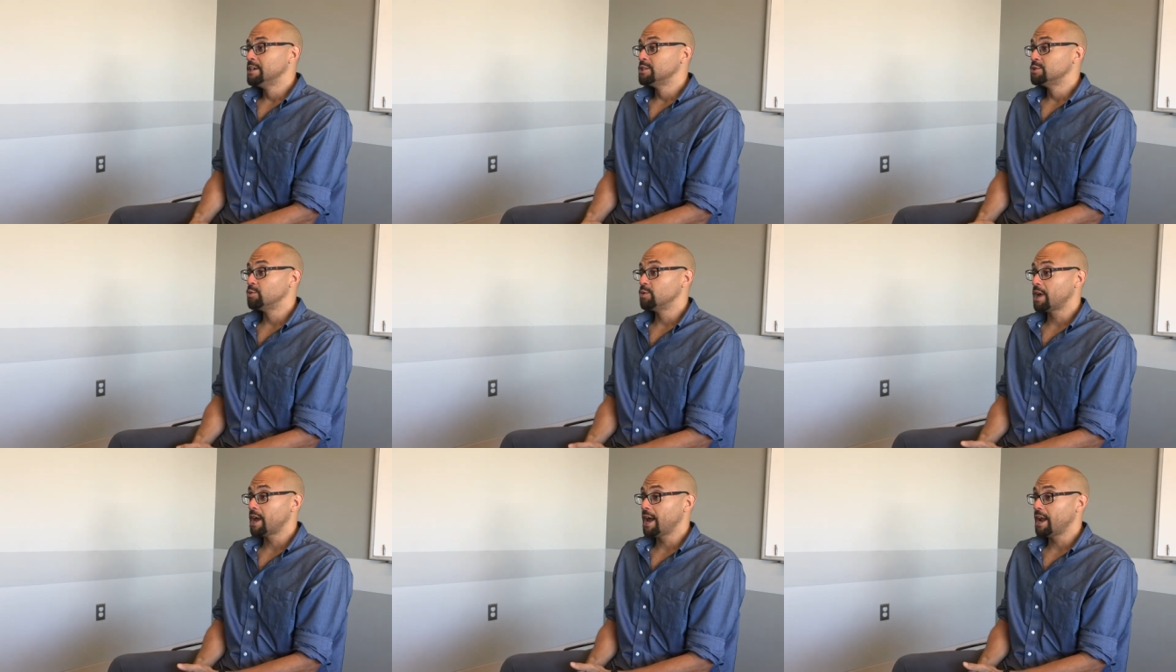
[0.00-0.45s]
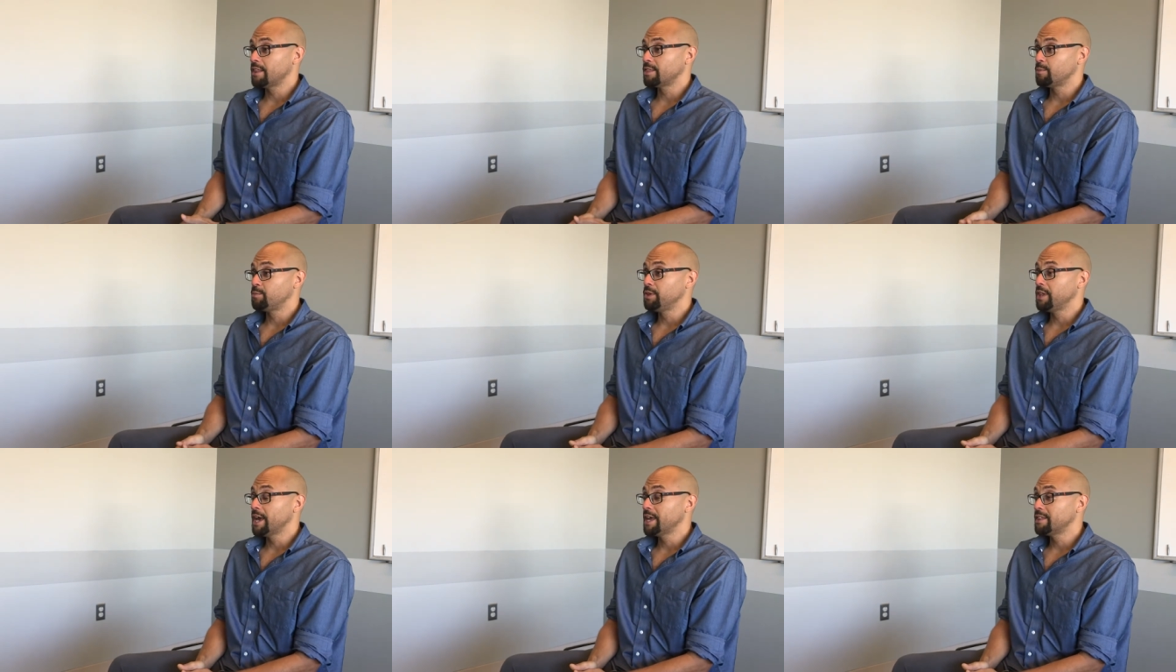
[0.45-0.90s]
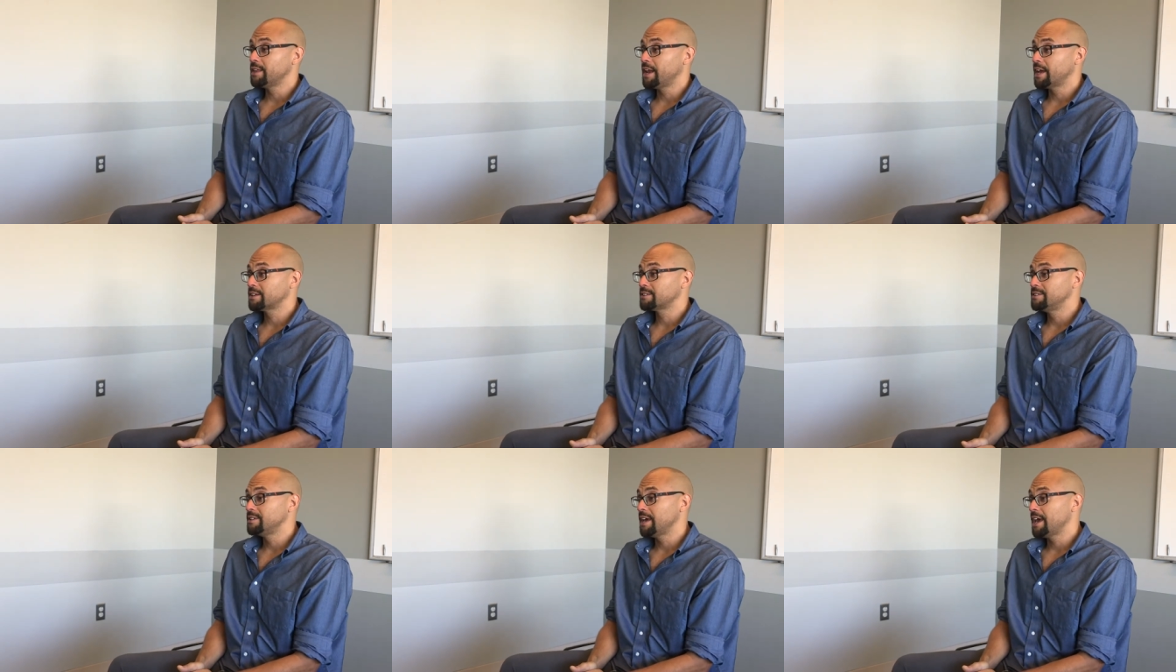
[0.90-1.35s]
So we got on the plane the
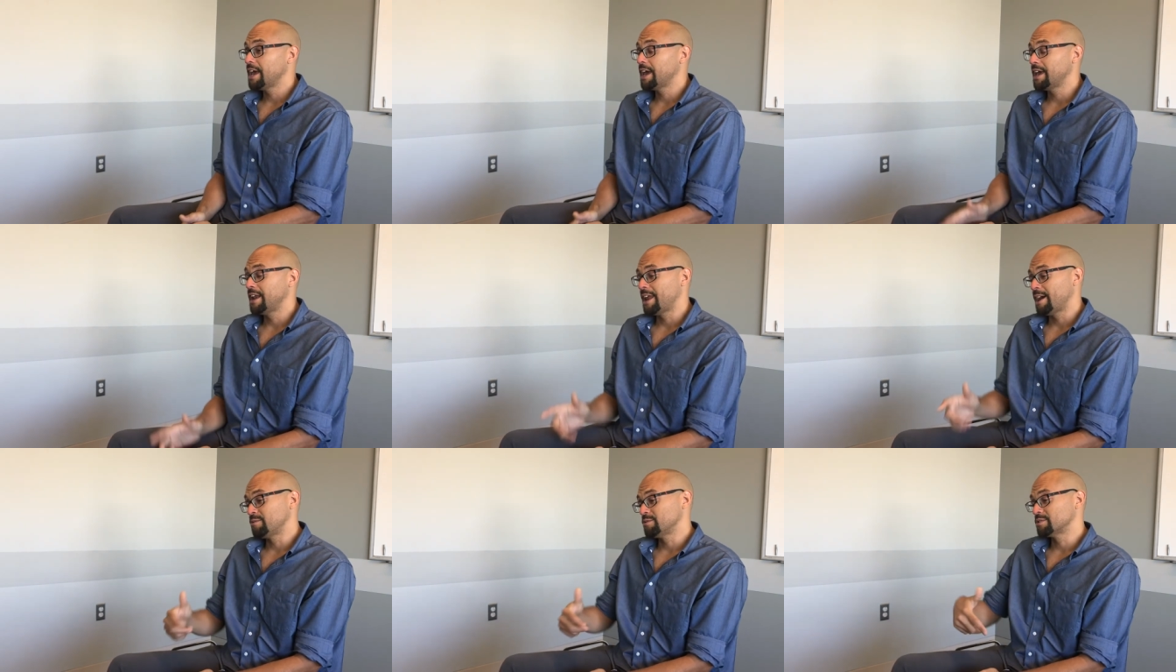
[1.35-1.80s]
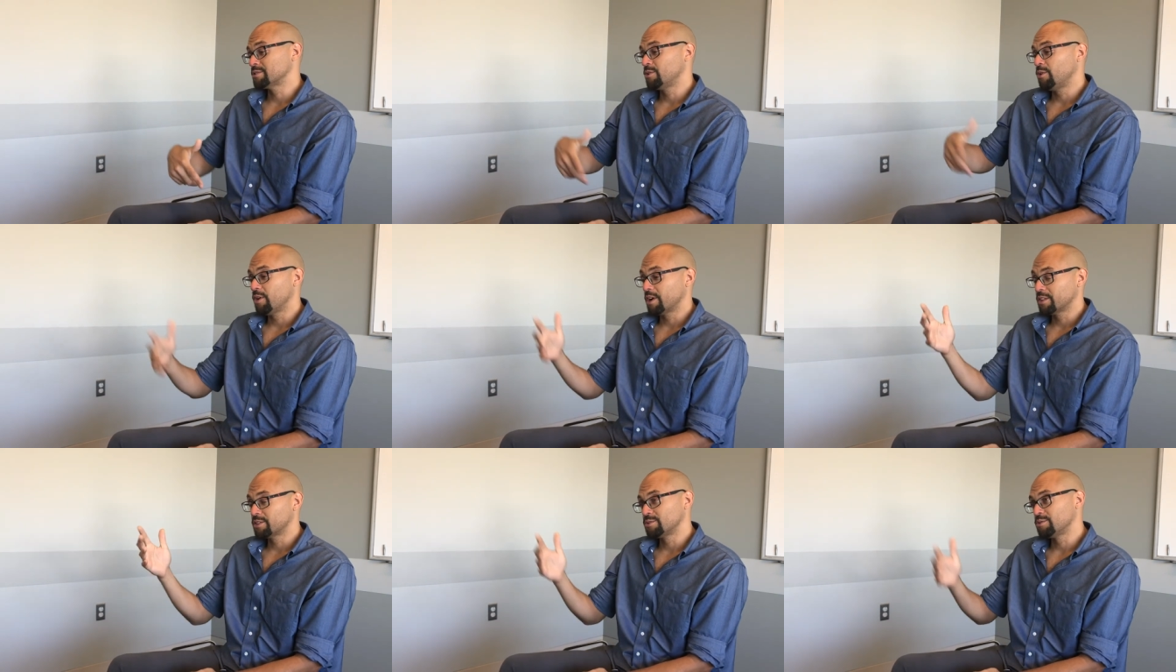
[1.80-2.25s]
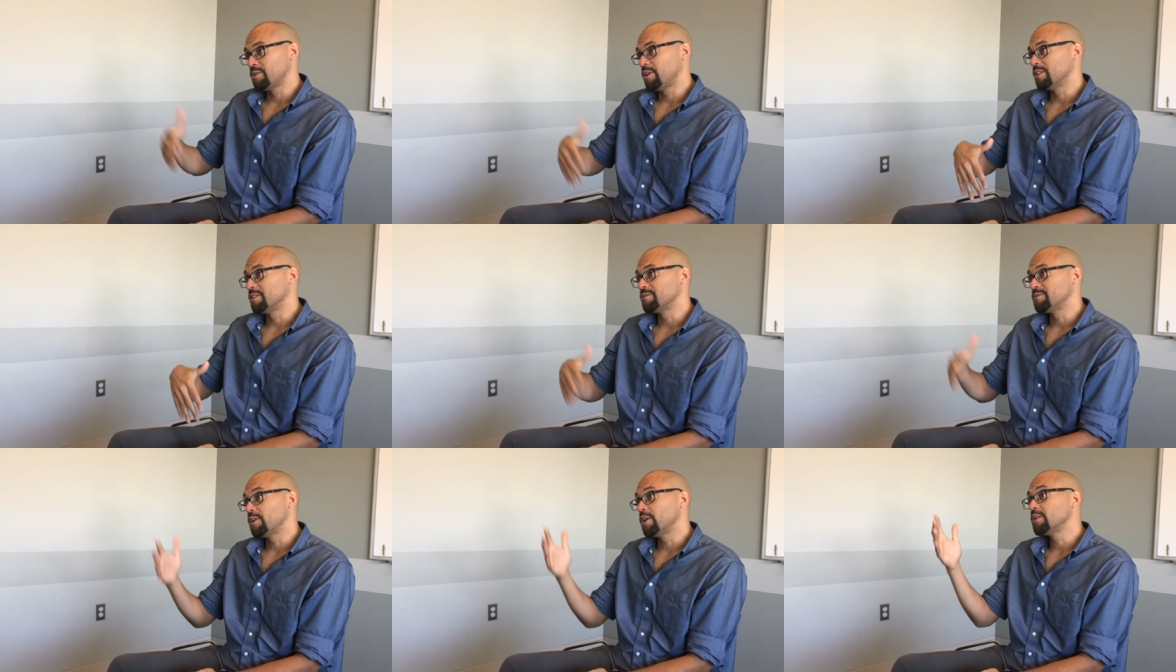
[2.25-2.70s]
next day, and I was going through
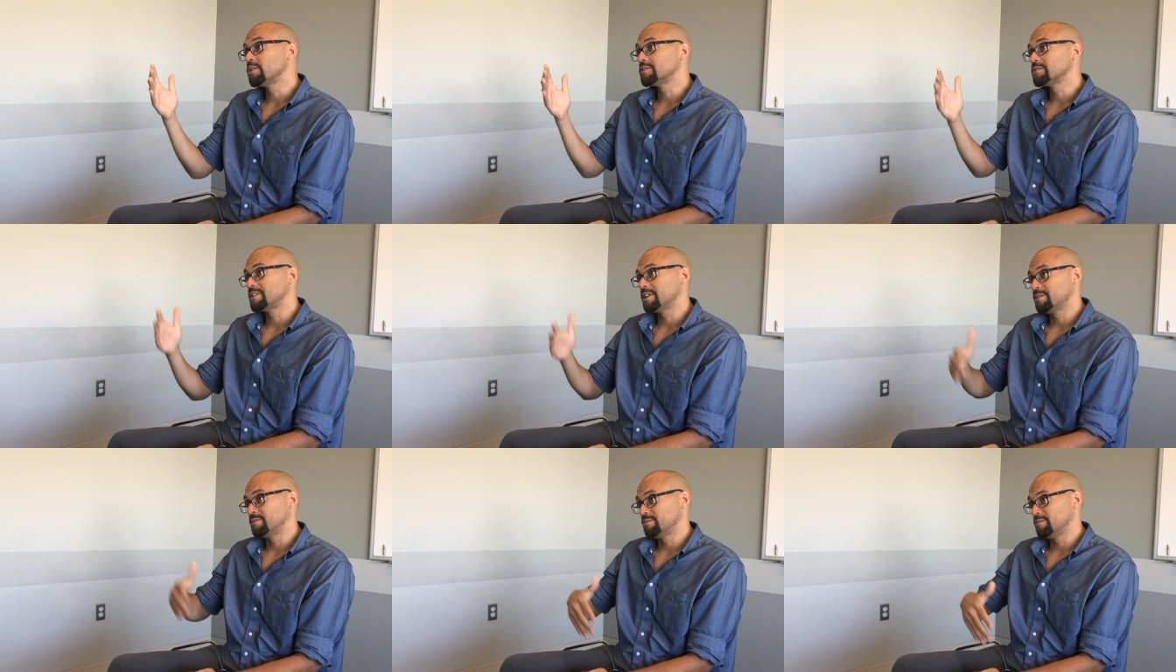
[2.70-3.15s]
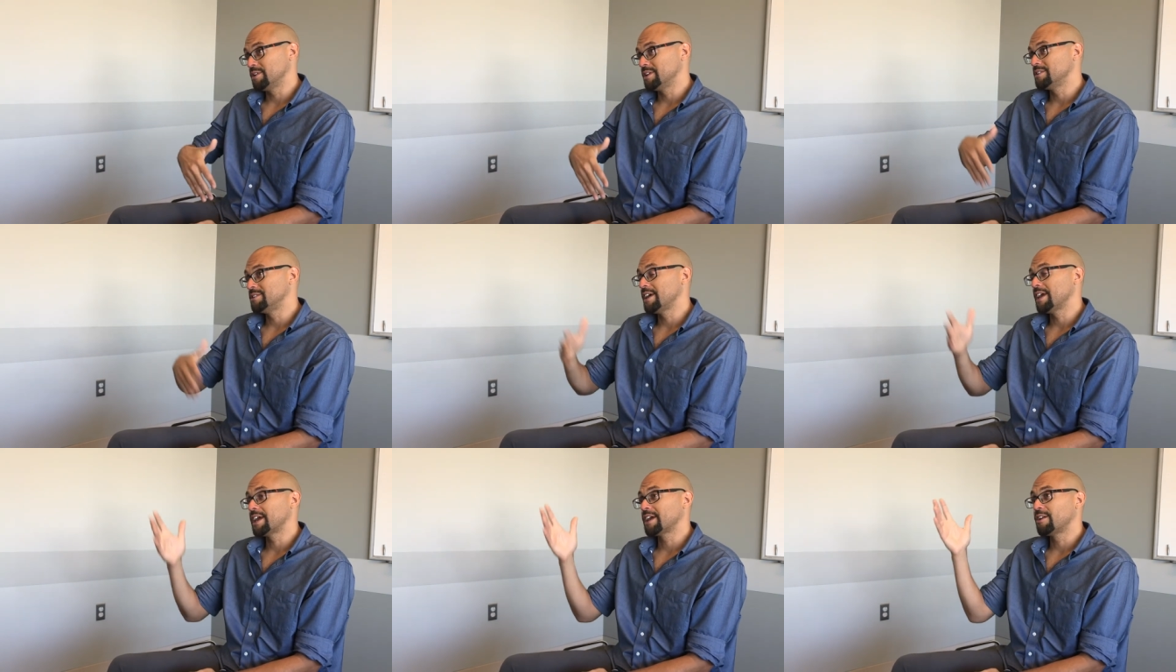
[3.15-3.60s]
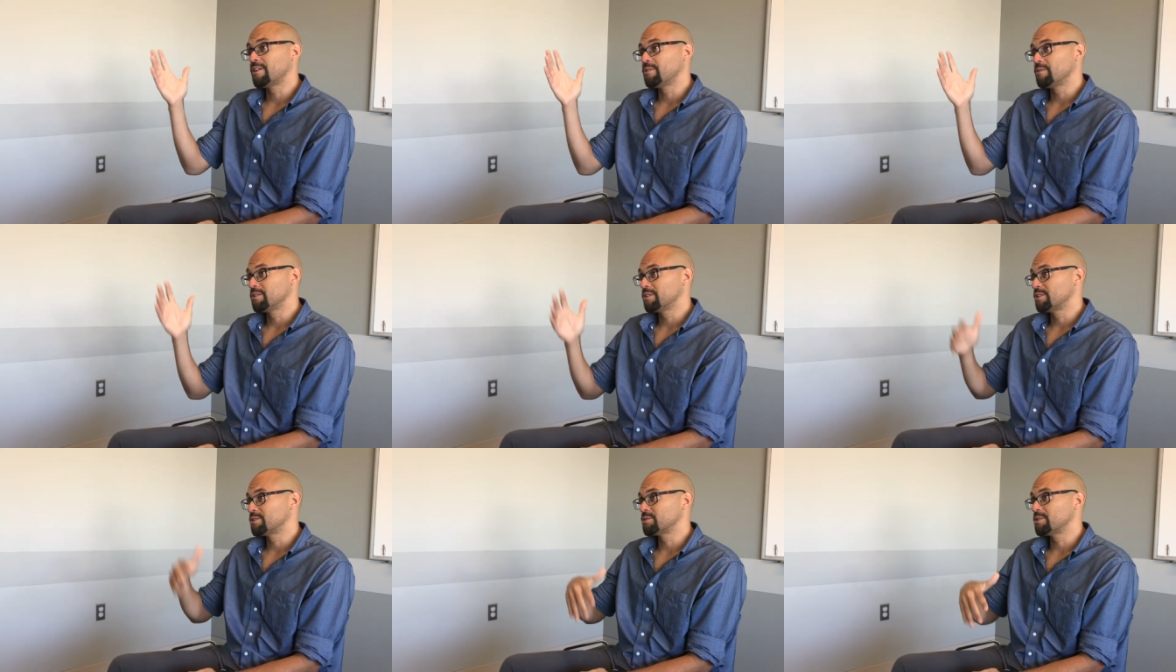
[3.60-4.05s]
all the photos that we had taken
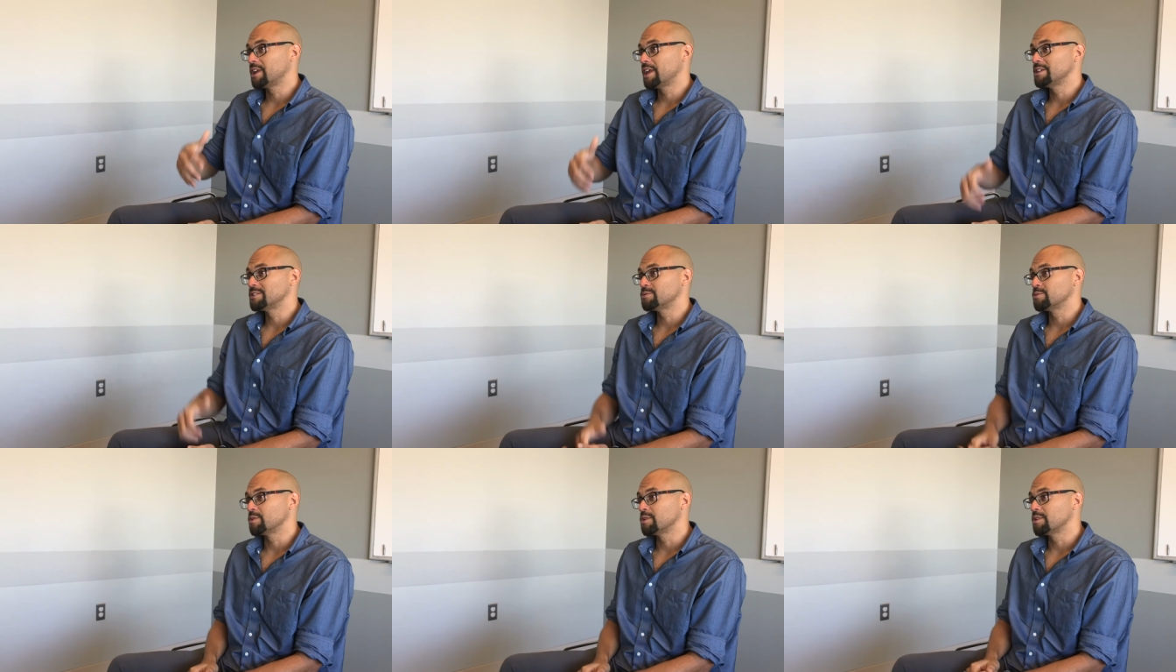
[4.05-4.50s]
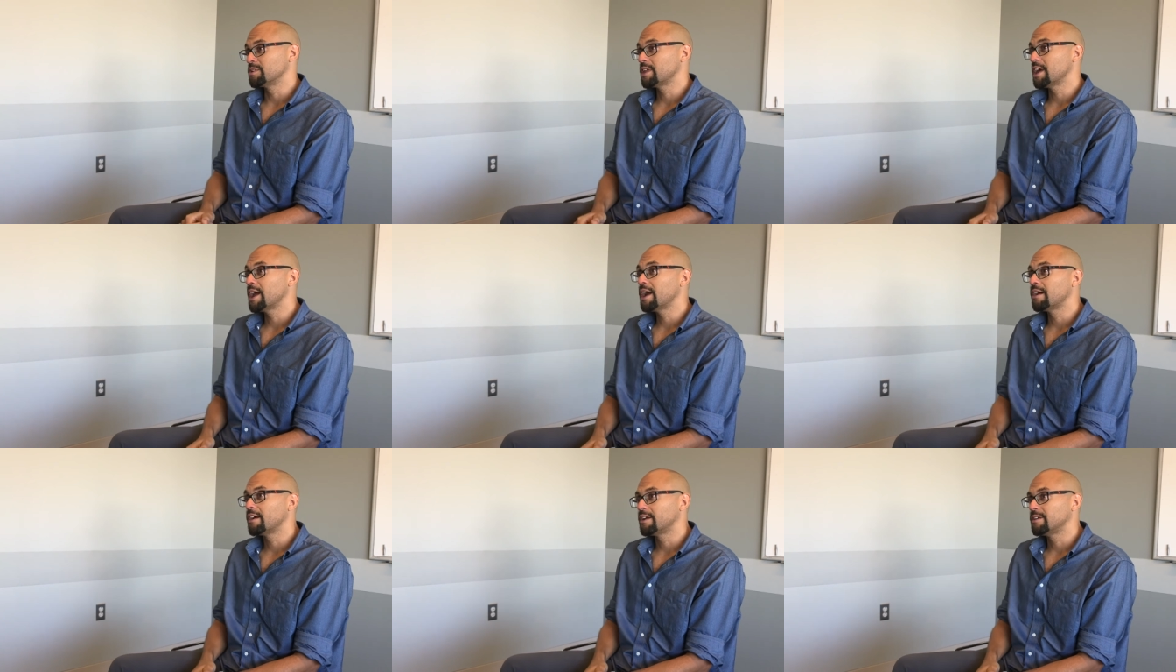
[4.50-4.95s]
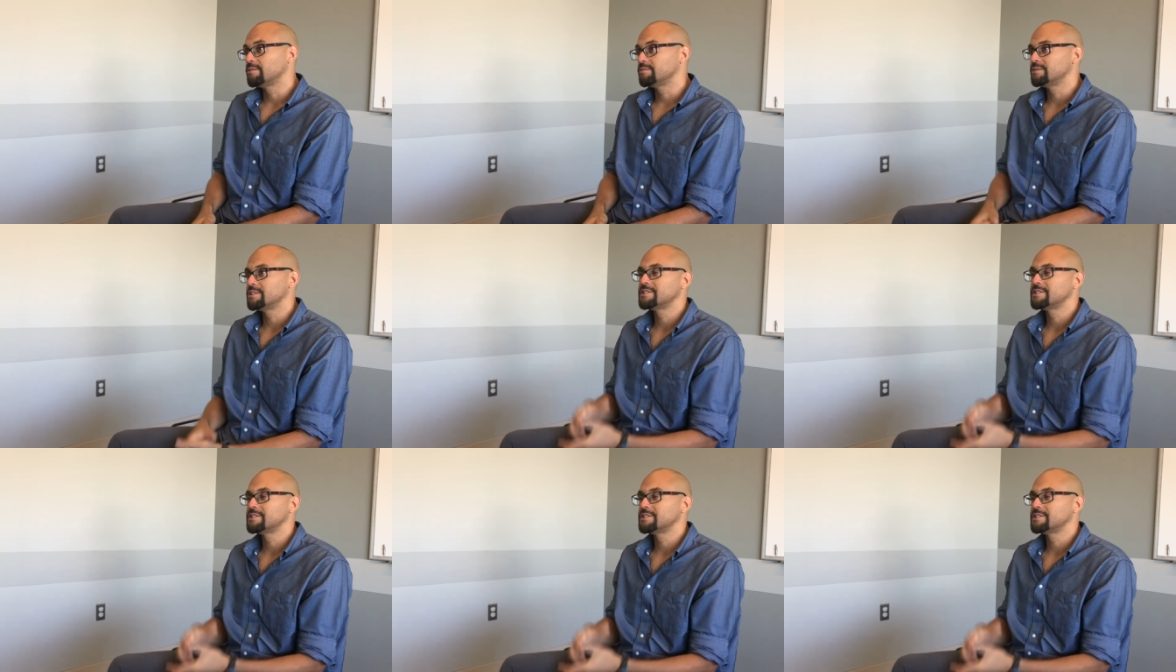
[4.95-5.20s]
over the three days that we were there,